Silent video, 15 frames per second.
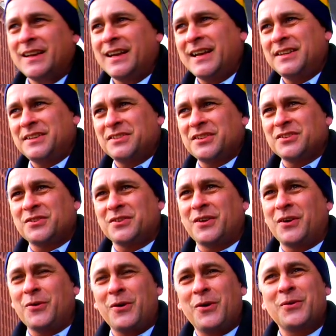And he says,
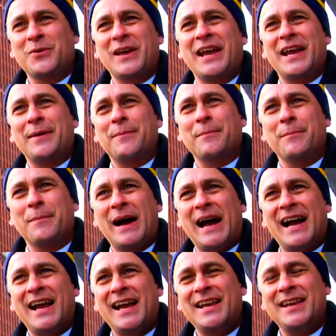oh, okay,
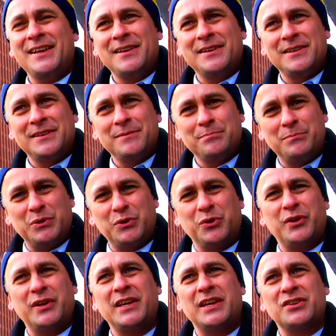my
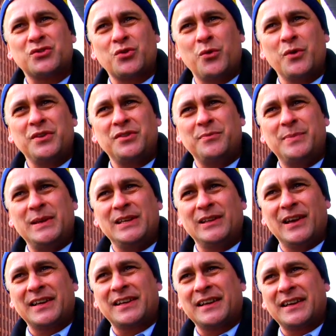building is going to be
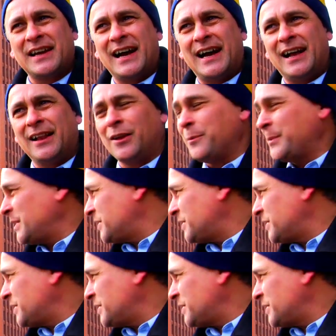like a column.